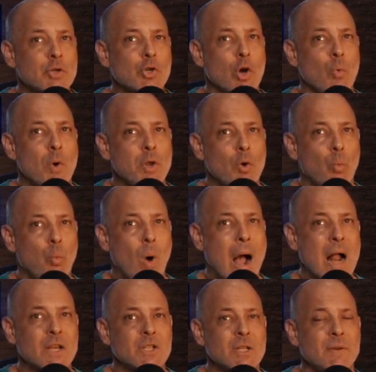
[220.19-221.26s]
so when you
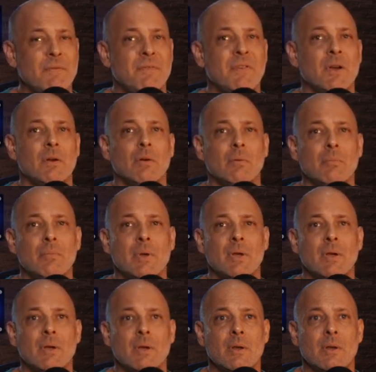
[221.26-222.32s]
watch the film